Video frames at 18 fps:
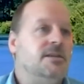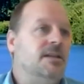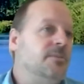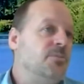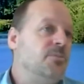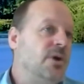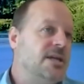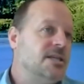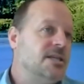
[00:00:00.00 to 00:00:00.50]

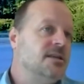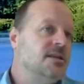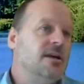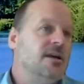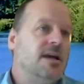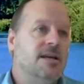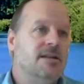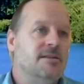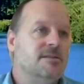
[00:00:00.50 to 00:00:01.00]
Brexit
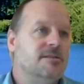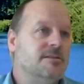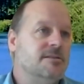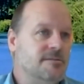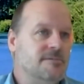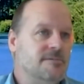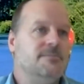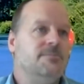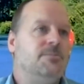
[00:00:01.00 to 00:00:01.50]
has
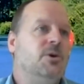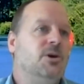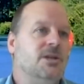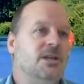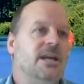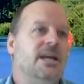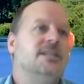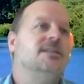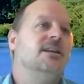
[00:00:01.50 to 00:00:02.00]
put
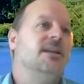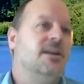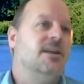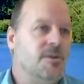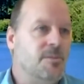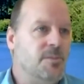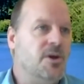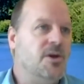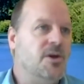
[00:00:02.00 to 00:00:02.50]
yet
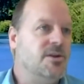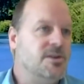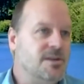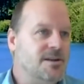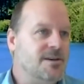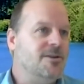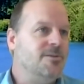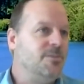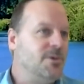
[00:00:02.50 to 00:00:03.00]
another
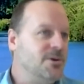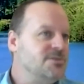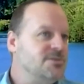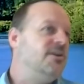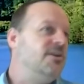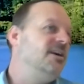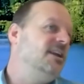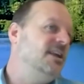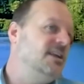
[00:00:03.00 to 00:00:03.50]
burden on most
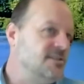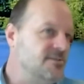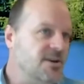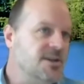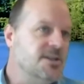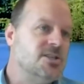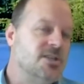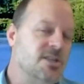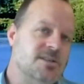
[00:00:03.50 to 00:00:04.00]
finance
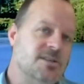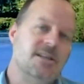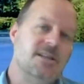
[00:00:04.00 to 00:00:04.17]
functions.